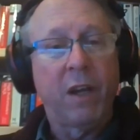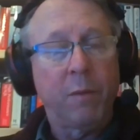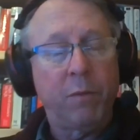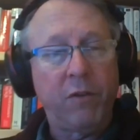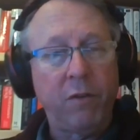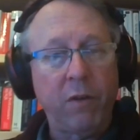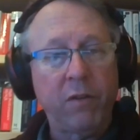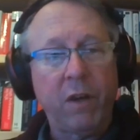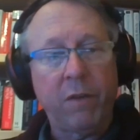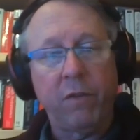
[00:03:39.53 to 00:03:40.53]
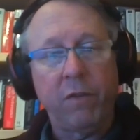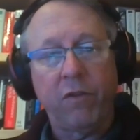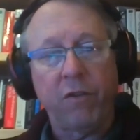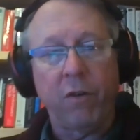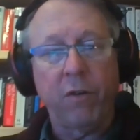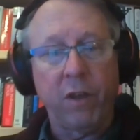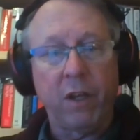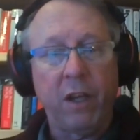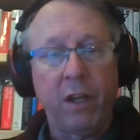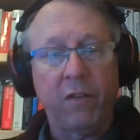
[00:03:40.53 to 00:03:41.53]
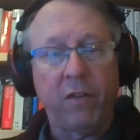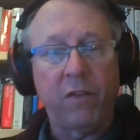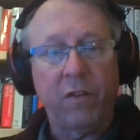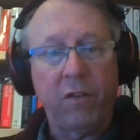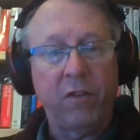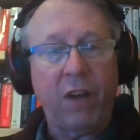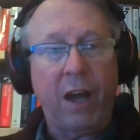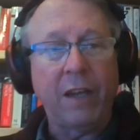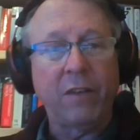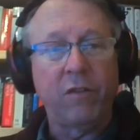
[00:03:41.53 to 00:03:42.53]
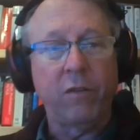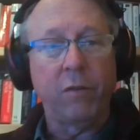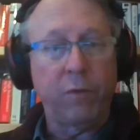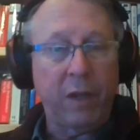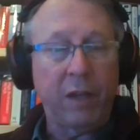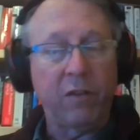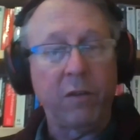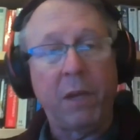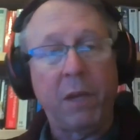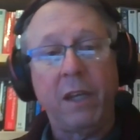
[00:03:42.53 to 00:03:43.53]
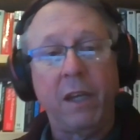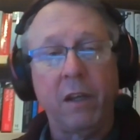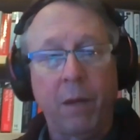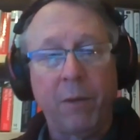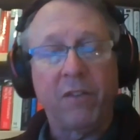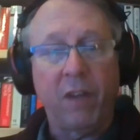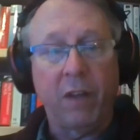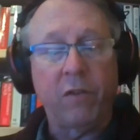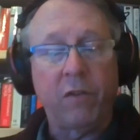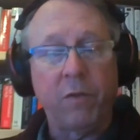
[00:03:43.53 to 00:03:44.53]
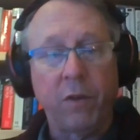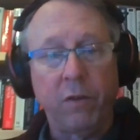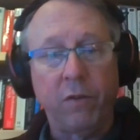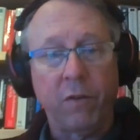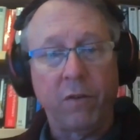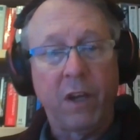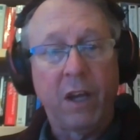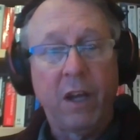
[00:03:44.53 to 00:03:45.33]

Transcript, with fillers: but you also have to ensure that it's tied to things that make economic sense for users.